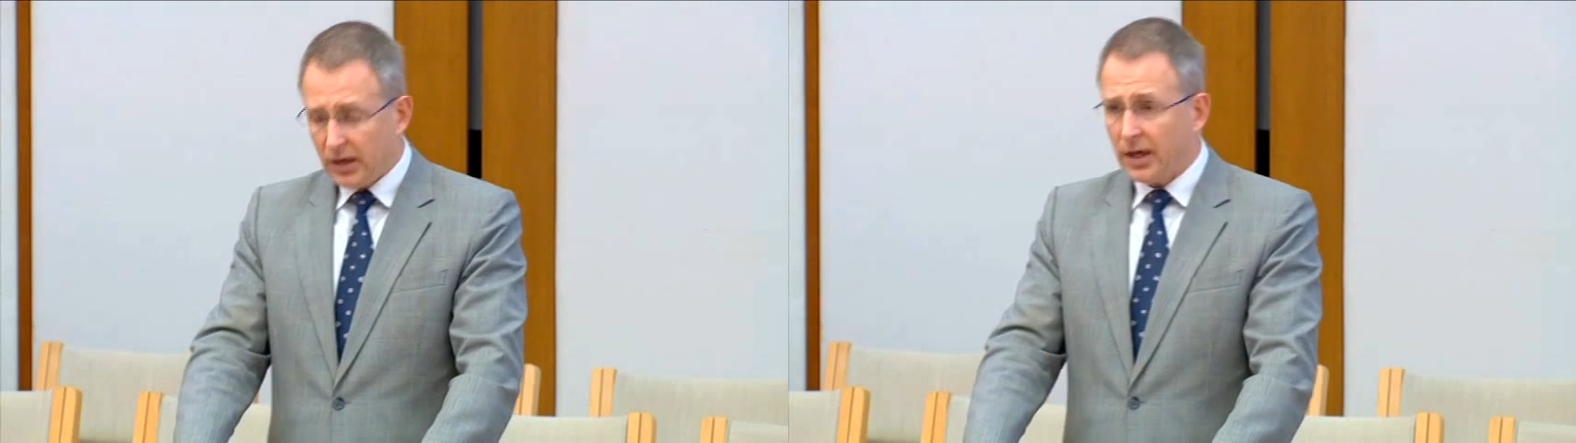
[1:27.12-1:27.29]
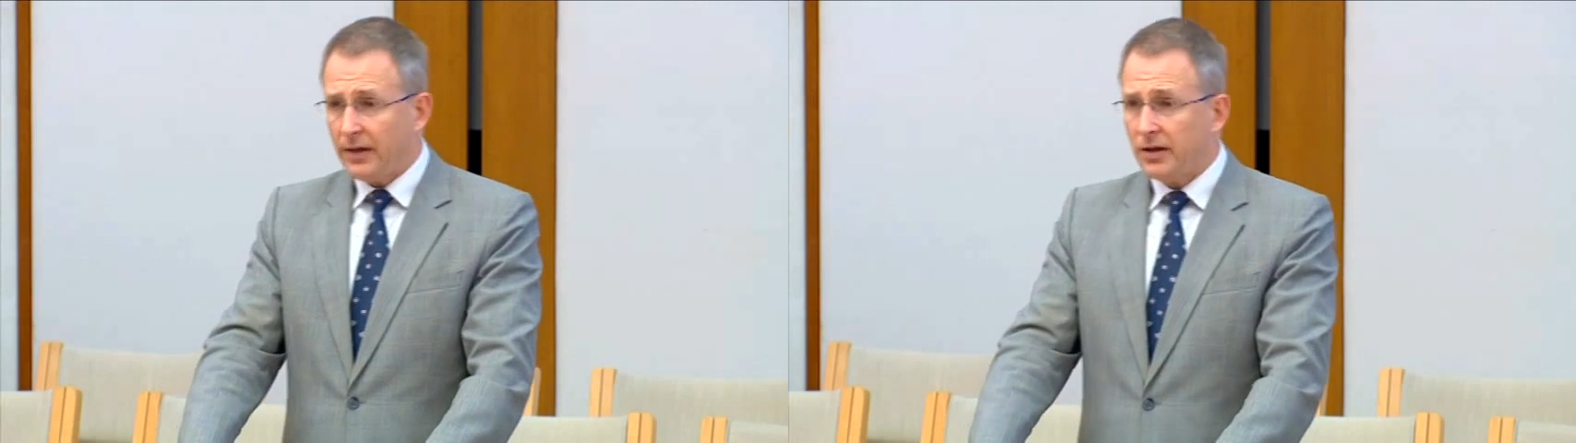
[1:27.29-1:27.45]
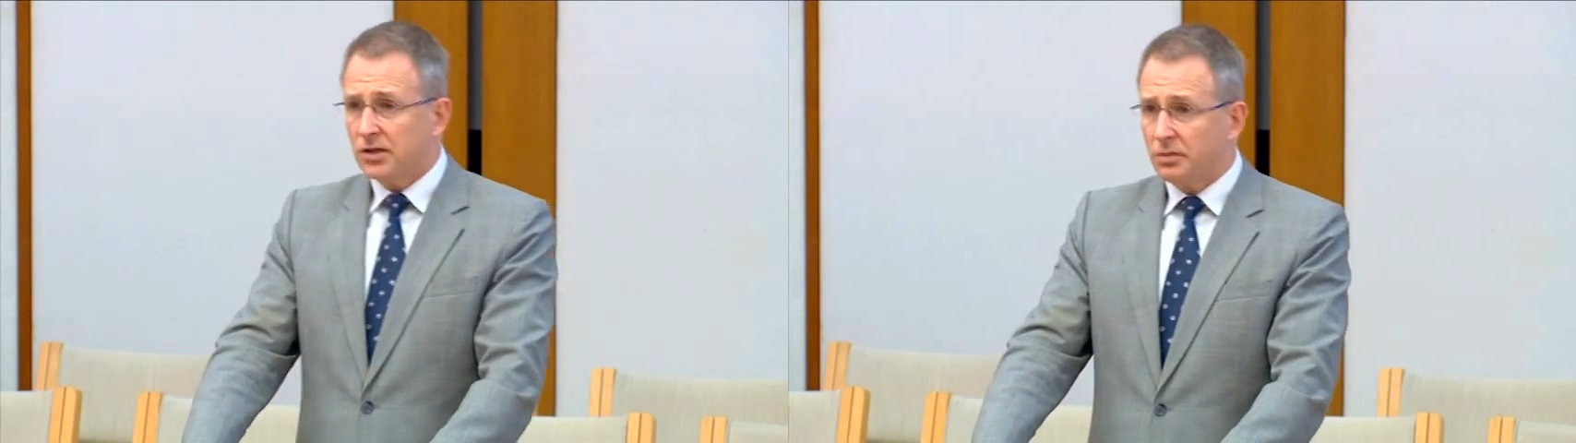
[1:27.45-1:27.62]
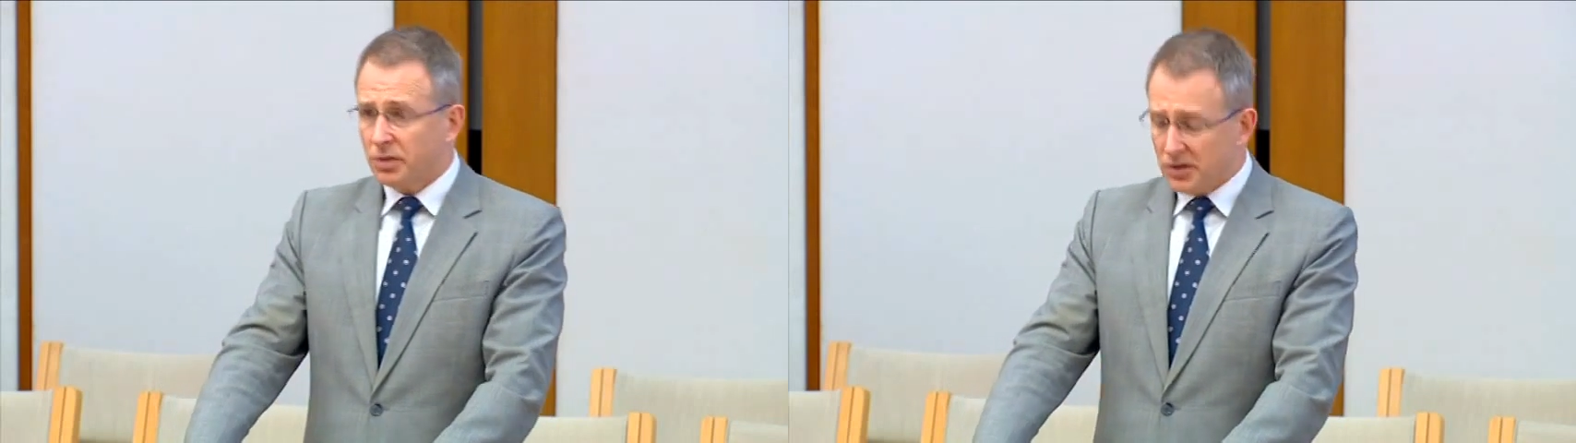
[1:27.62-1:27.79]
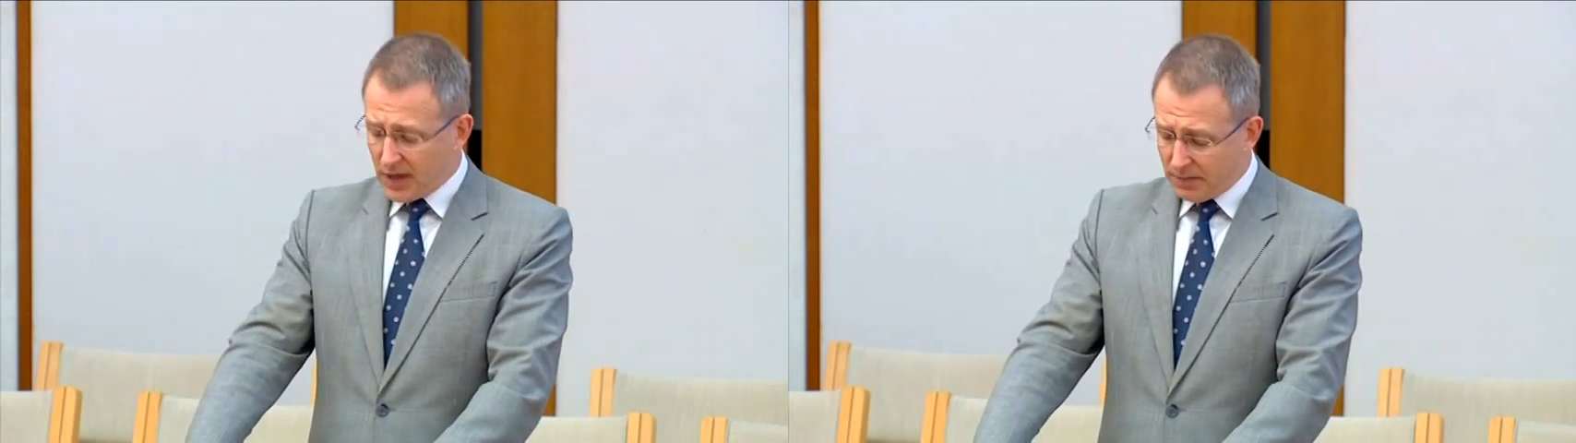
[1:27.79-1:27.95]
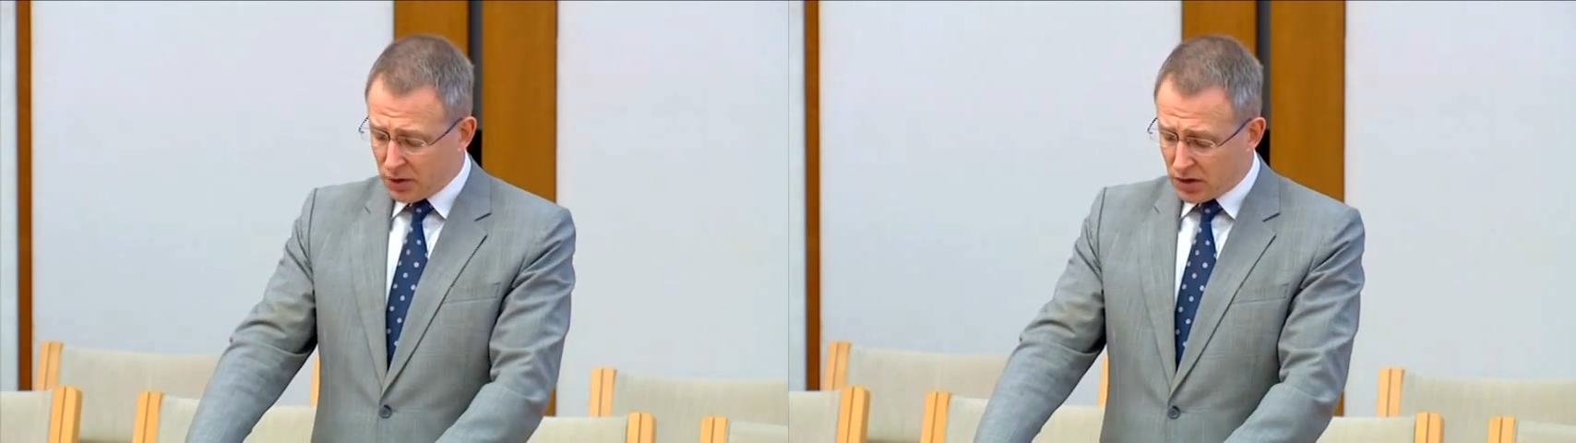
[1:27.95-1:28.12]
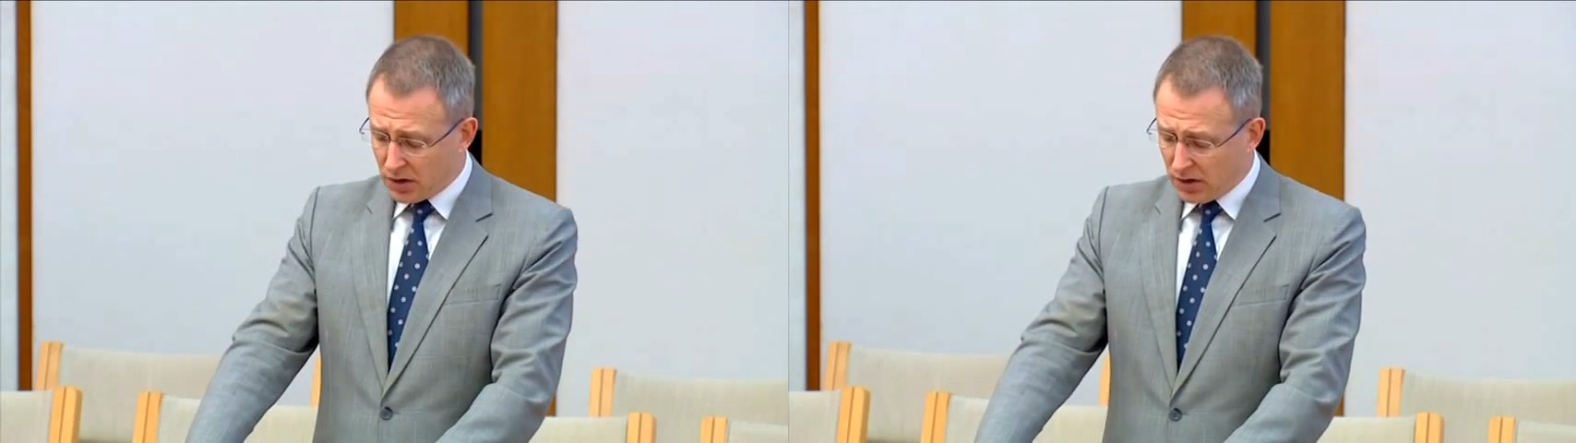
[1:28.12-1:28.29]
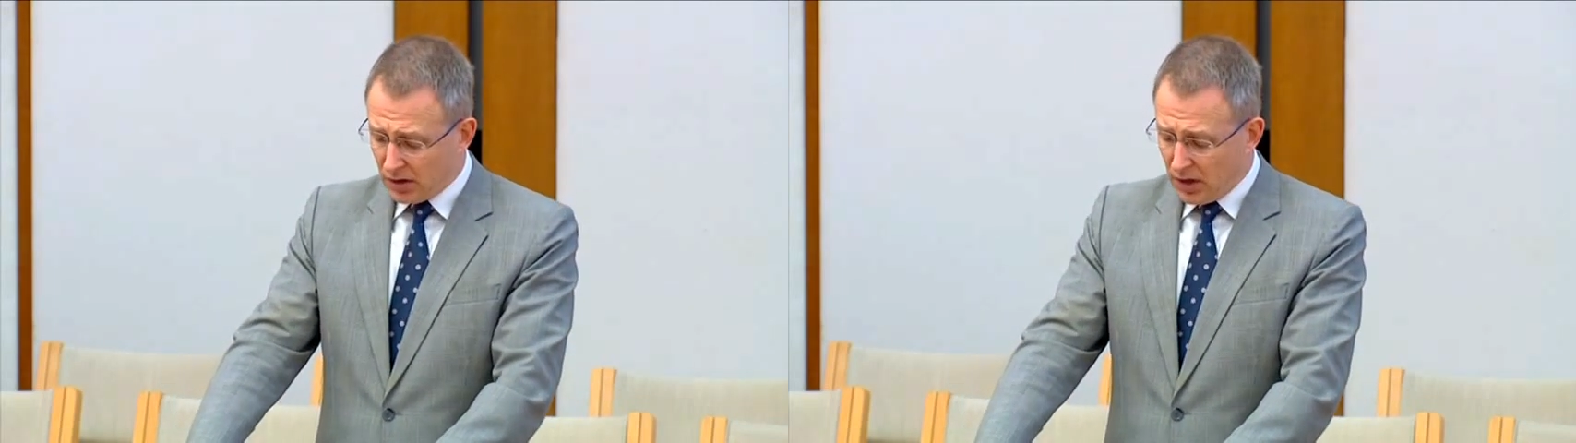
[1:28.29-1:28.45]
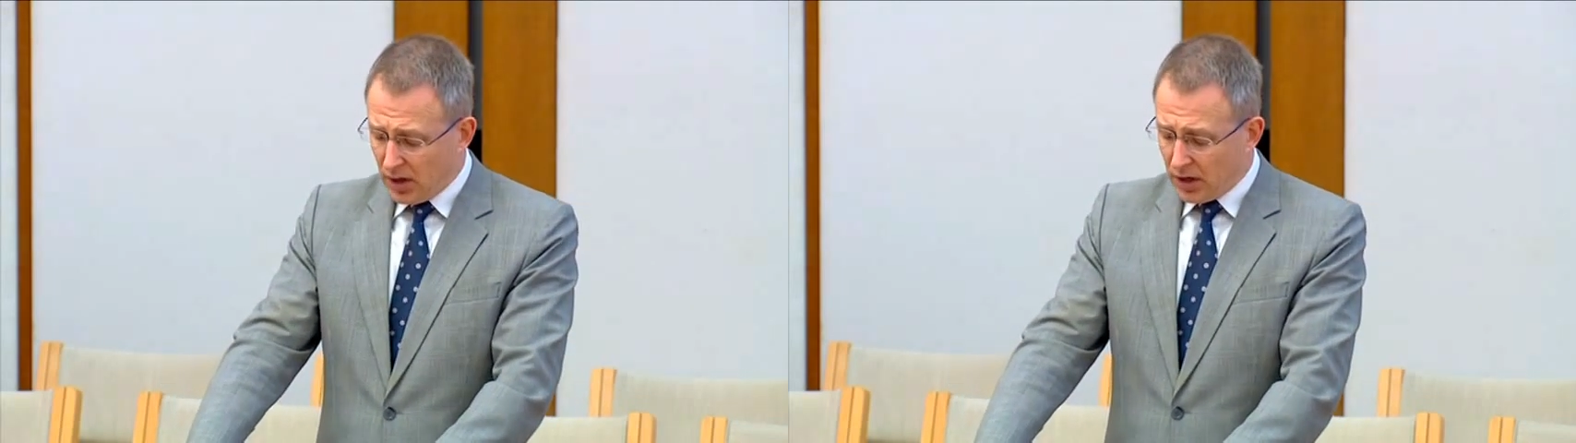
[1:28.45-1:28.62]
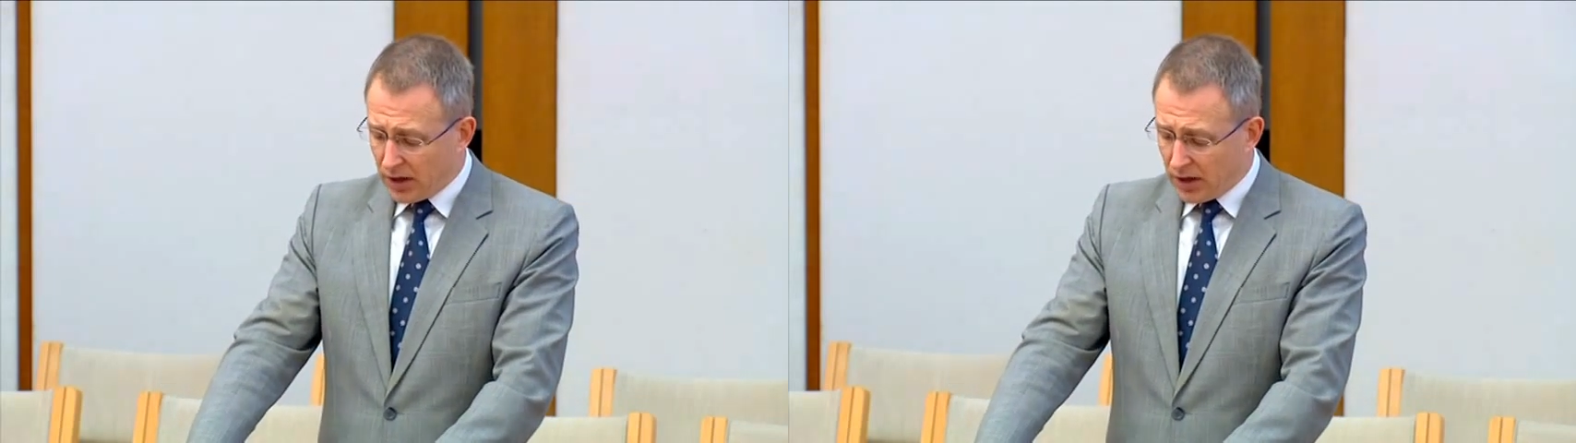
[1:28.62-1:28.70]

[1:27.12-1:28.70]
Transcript: Now, there's a perception